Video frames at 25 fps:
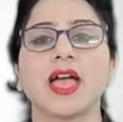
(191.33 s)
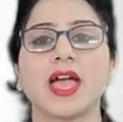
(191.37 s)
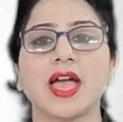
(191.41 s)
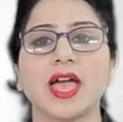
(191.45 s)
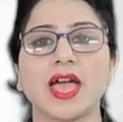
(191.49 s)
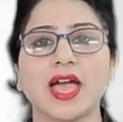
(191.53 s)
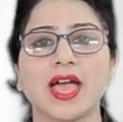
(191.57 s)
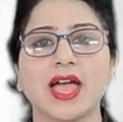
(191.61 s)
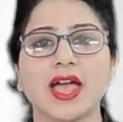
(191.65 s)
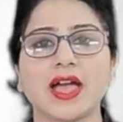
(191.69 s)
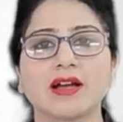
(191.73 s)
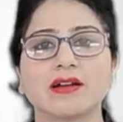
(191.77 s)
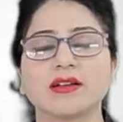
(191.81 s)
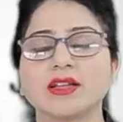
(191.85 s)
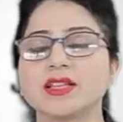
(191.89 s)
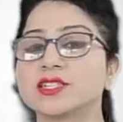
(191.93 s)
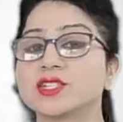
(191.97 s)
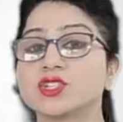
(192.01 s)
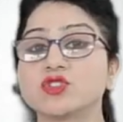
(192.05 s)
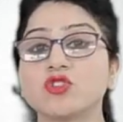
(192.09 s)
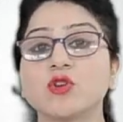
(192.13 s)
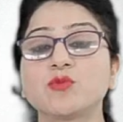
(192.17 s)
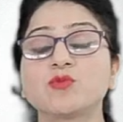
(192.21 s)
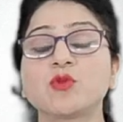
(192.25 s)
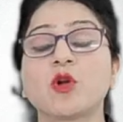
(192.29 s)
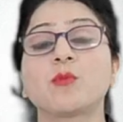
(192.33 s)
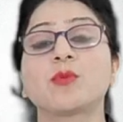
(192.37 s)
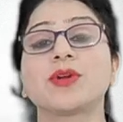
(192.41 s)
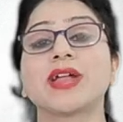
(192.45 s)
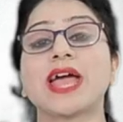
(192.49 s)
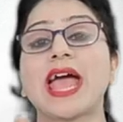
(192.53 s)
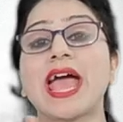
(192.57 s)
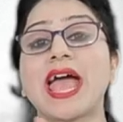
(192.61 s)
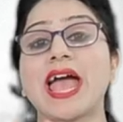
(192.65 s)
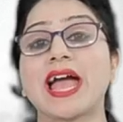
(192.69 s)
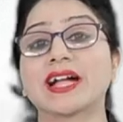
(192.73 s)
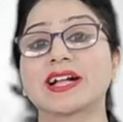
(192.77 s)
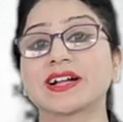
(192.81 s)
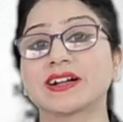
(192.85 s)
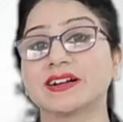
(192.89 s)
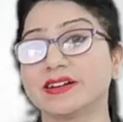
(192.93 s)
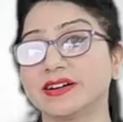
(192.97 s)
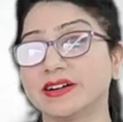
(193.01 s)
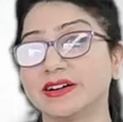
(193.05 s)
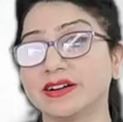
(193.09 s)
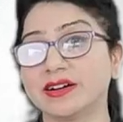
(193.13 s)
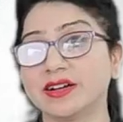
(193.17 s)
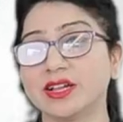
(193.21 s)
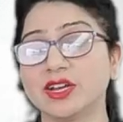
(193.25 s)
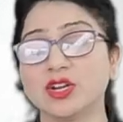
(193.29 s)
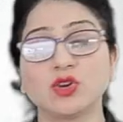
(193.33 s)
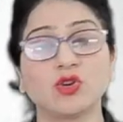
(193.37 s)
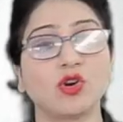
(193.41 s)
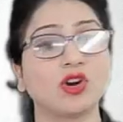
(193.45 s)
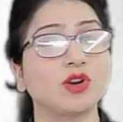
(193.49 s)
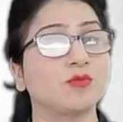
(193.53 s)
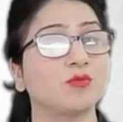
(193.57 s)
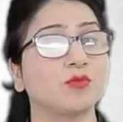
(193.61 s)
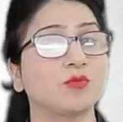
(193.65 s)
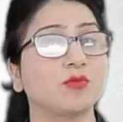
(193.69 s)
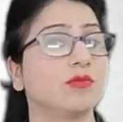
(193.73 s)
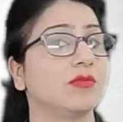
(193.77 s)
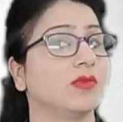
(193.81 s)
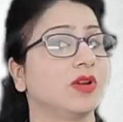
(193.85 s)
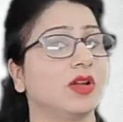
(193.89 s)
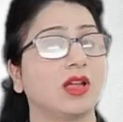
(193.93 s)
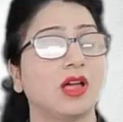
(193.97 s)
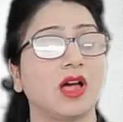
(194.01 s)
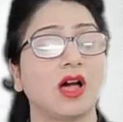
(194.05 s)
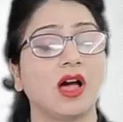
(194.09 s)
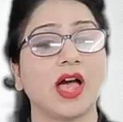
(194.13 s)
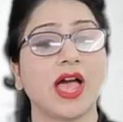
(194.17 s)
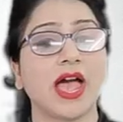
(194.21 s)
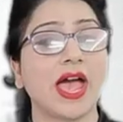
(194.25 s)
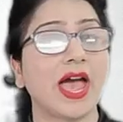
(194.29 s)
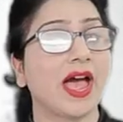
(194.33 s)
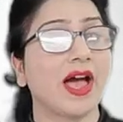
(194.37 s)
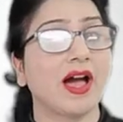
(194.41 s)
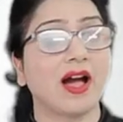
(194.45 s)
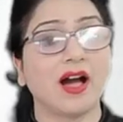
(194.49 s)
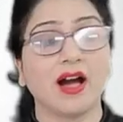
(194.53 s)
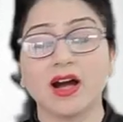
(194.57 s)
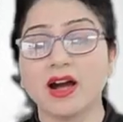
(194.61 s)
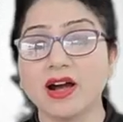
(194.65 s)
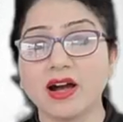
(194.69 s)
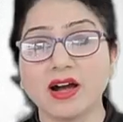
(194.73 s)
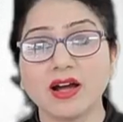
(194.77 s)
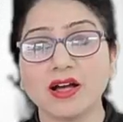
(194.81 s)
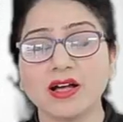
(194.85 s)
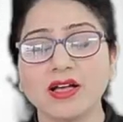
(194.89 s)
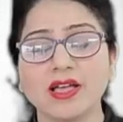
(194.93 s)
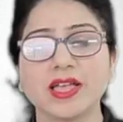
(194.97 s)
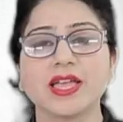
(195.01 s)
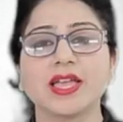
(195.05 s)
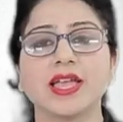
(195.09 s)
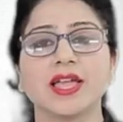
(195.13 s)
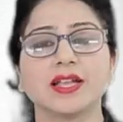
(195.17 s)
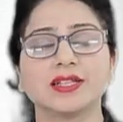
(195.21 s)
R. It's not proper R, not R.